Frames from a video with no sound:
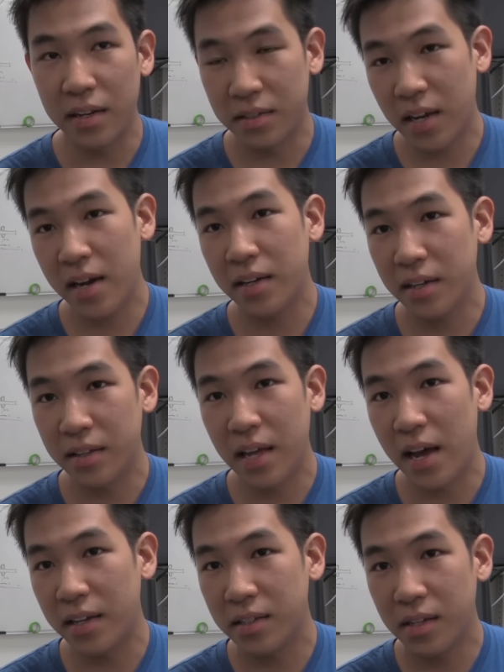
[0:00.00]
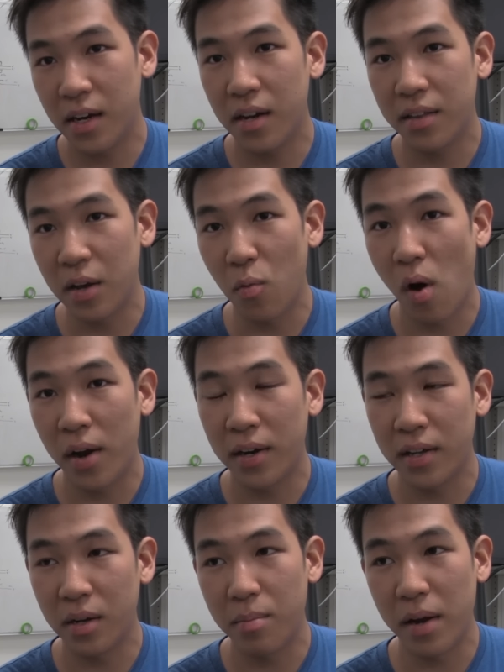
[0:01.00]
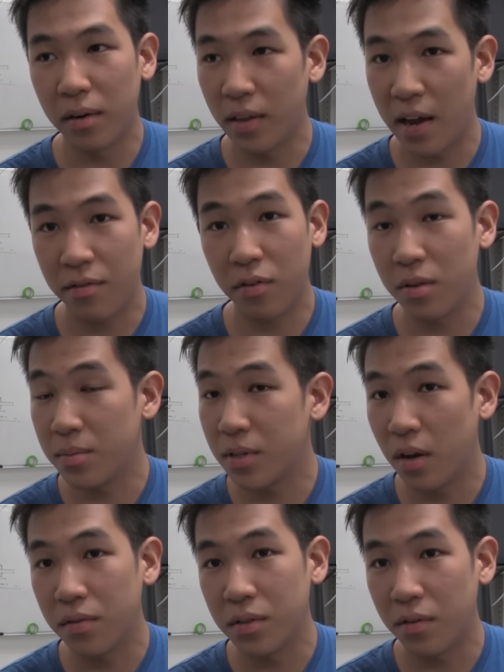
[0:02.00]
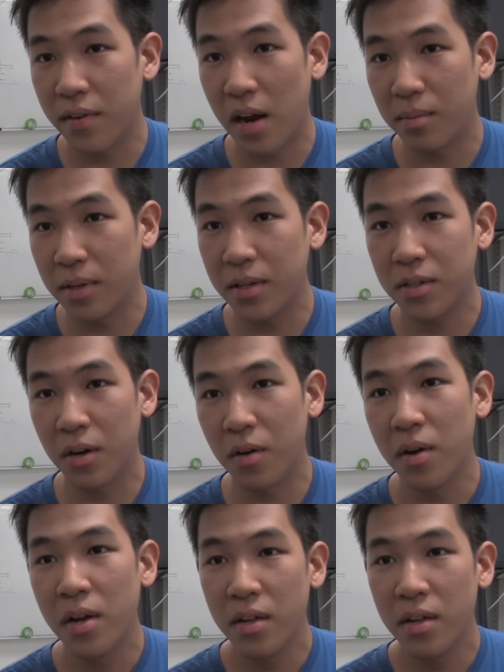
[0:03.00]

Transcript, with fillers: they decided that uh, they wanted a better life for themselves and their family, so